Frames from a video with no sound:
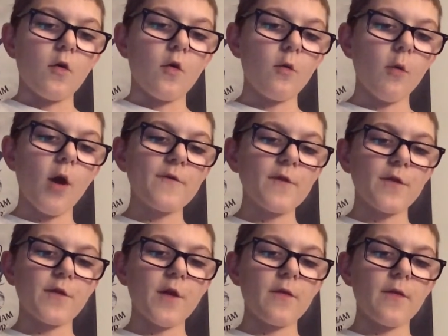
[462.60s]
All right,
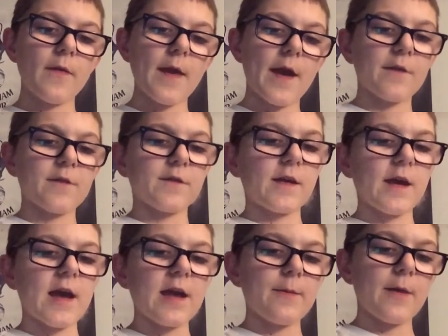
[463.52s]
then, so the next
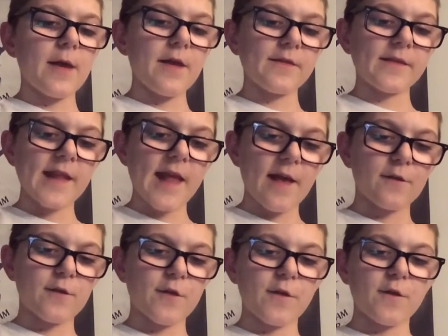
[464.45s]
game is
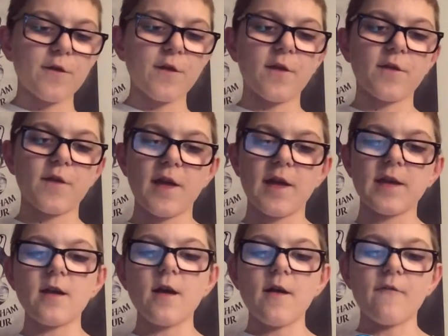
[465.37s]
Leicester City